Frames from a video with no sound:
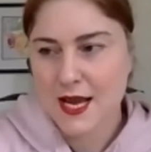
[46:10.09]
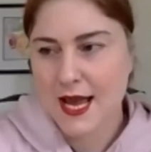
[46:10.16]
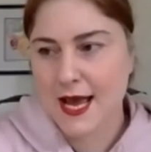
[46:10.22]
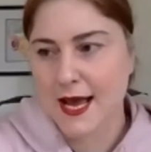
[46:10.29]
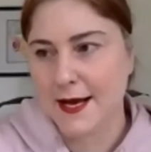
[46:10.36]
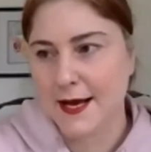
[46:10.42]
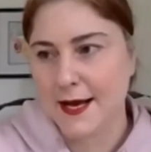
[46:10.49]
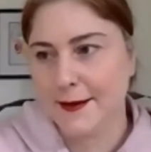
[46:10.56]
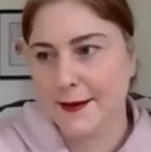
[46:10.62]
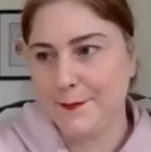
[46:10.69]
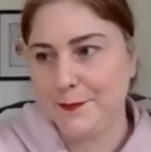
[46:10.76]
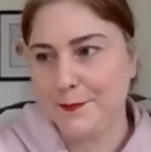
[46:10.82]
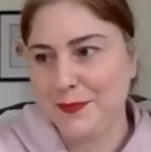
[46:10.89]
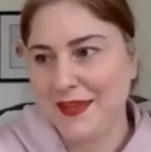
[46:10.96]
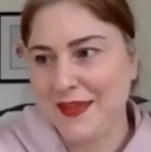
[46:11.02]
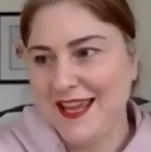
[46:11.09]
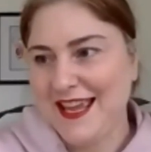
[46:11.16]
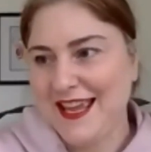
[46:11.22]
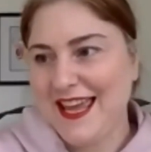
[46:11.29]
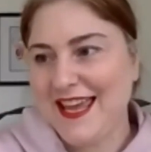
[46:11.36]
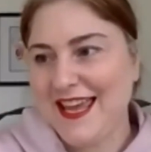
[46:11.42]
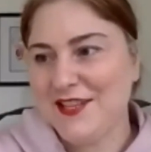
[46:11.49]

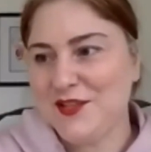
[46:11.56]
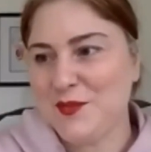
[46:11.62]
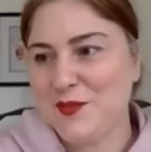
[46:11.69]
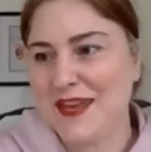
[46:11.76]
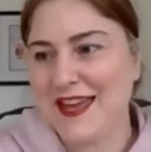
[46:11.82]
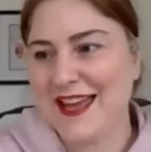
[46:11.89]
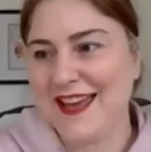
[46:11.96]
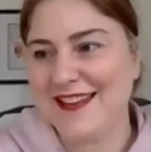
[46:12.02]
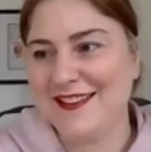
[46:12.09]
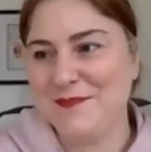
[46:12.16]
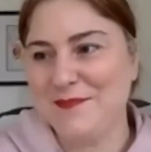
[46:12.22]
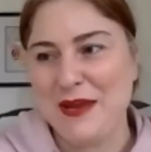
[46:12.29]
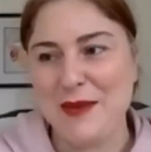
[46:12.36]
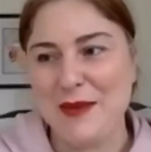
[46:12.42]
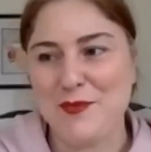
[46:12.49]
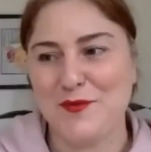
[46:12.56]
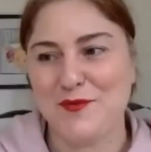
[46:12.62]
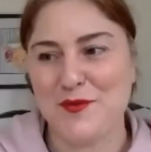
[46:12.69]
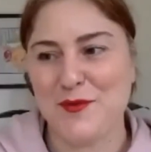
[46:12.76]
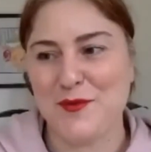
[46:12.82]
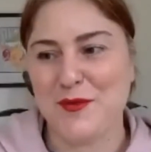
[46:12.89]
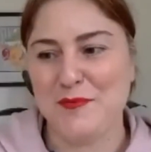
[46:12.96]
And we had people from
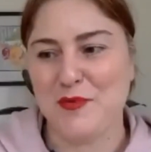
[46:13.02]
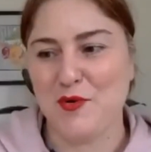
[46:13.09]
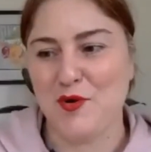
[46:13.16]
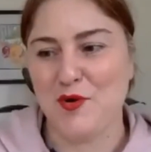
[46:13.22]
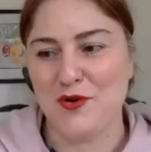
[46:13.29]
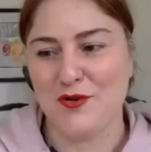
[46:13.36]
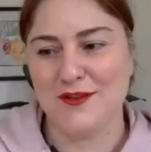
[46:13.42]
the board